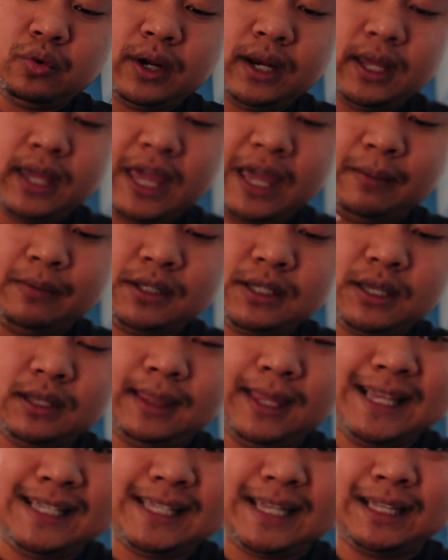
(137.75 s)
when it came to
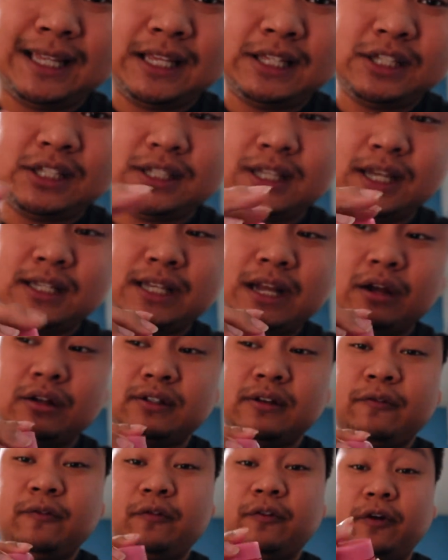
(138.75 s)
things like this is because I
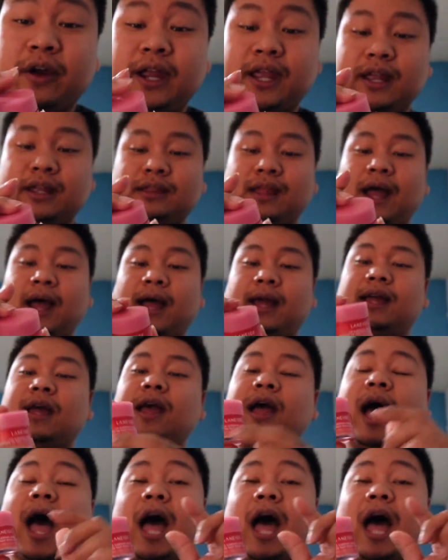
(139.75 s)
was afraid that